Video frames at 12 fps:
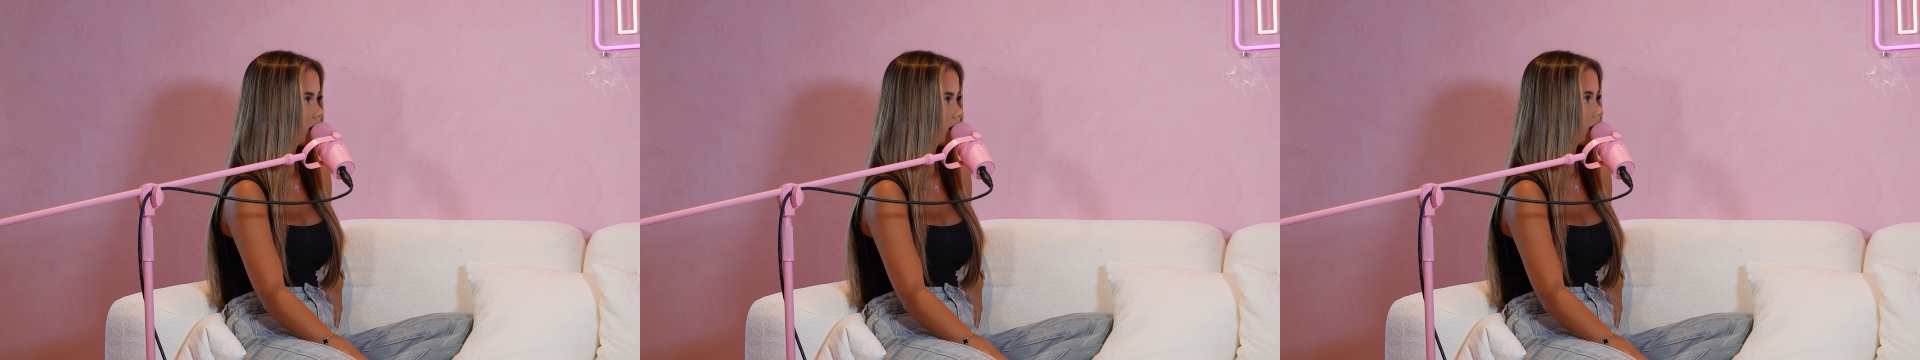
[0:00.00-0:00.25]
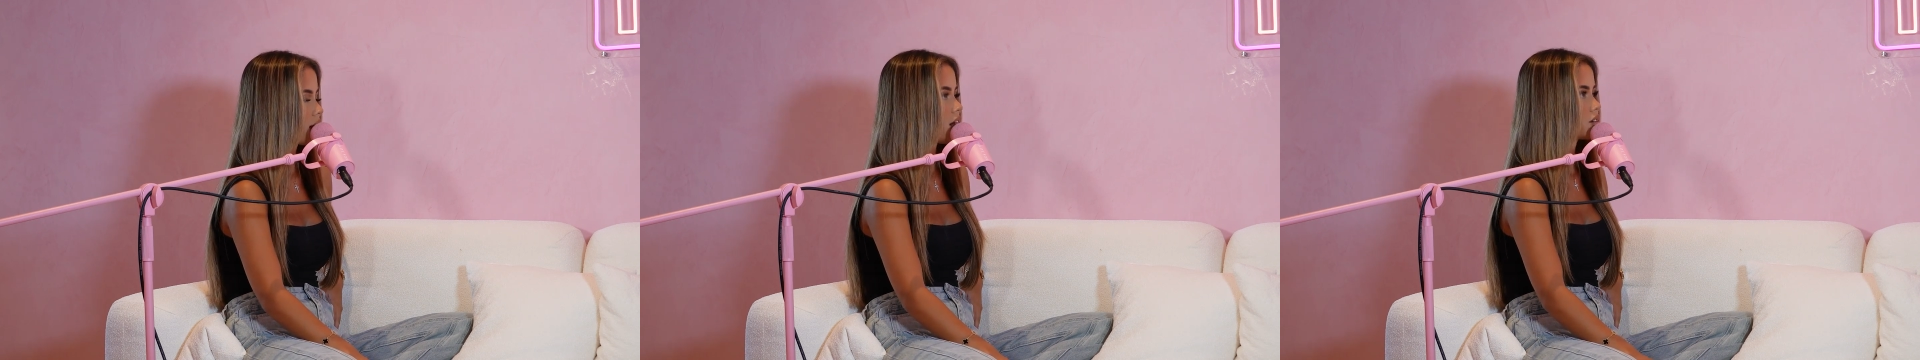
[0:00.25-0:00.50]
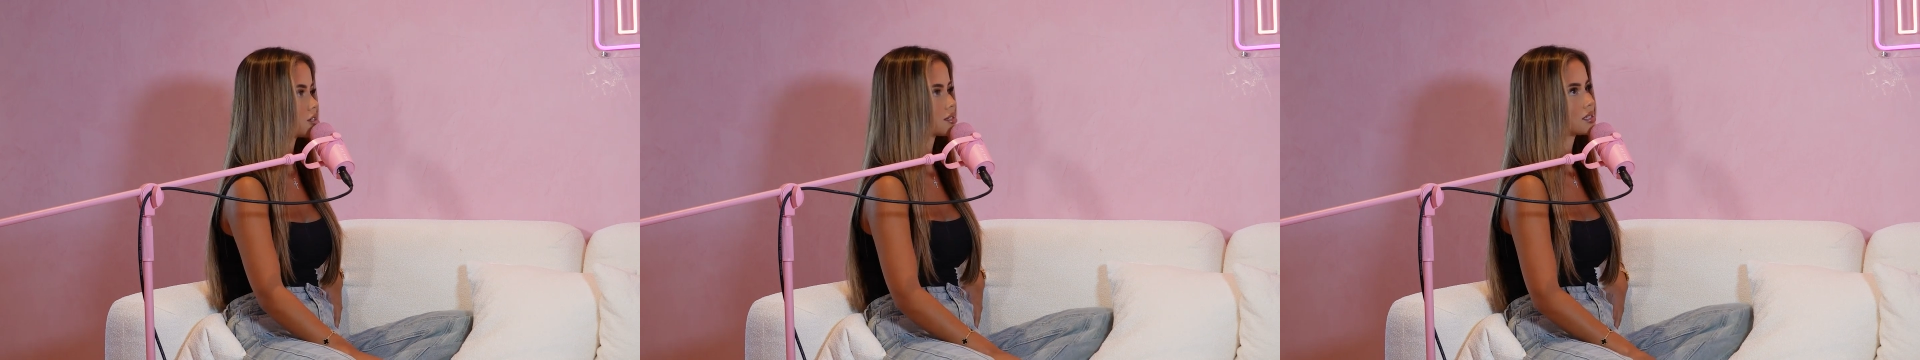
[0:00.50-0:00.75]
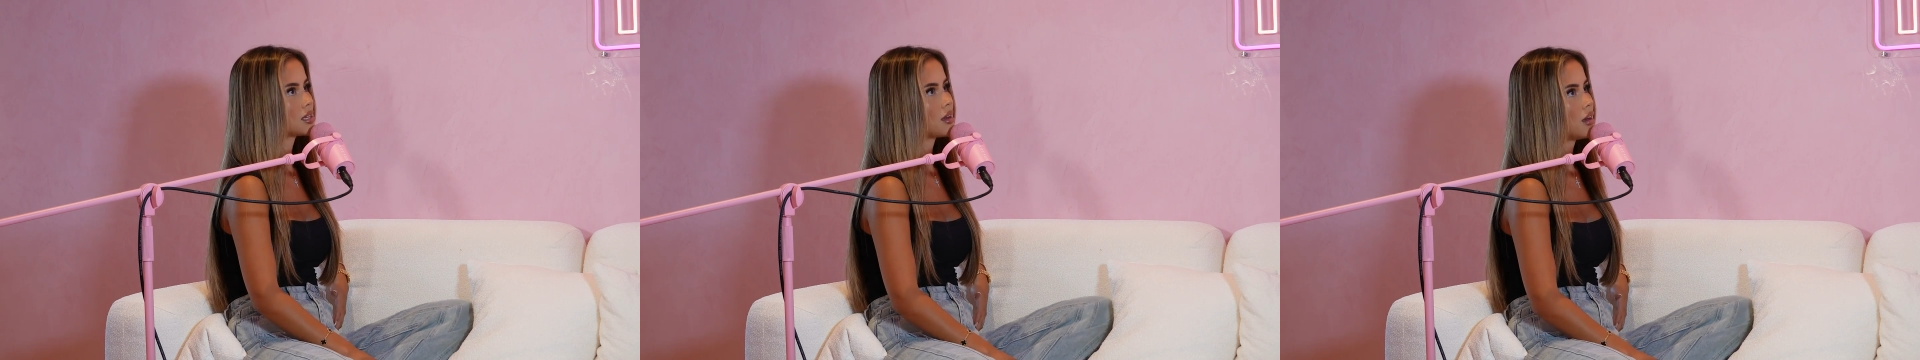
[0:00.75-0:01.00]
Like they can't
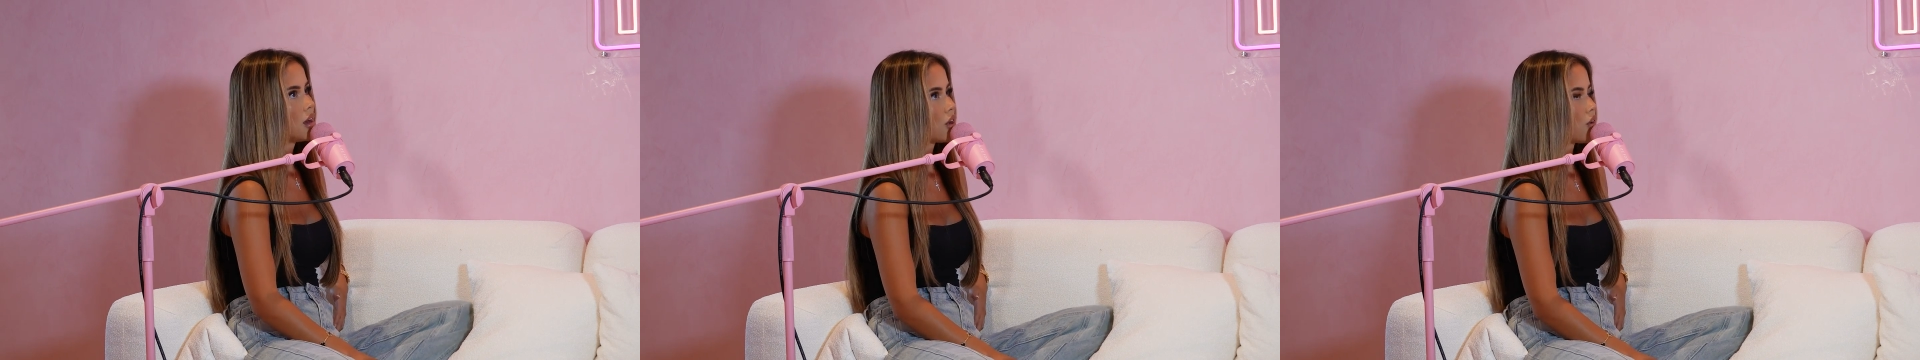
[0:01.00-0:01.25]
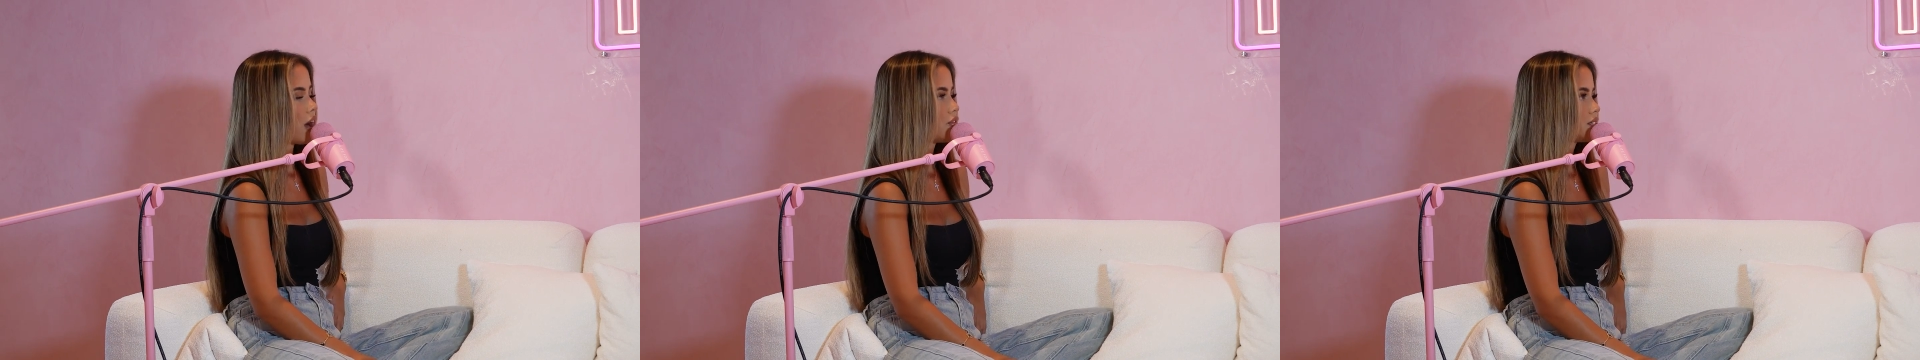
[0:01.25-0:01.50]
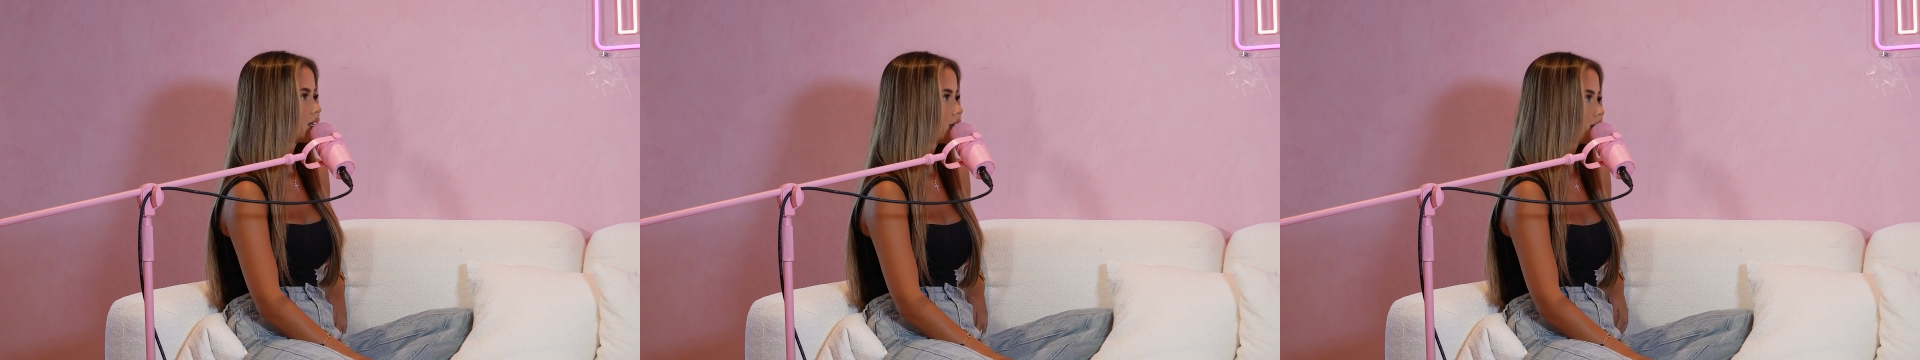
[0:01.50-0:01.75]
just go out for dinner